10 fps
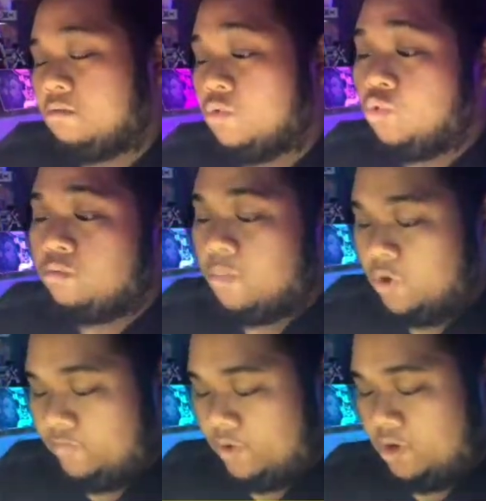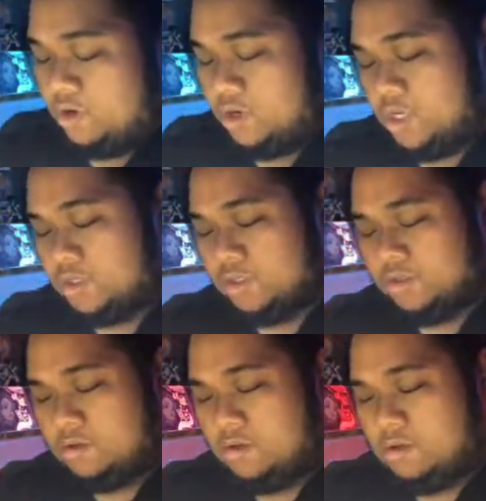ooh, Butterfree. Nice.
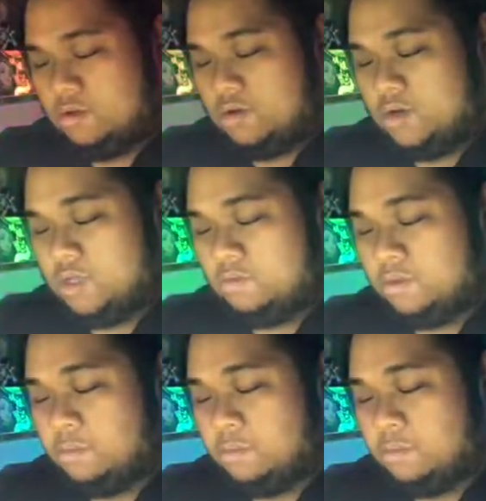Nice with the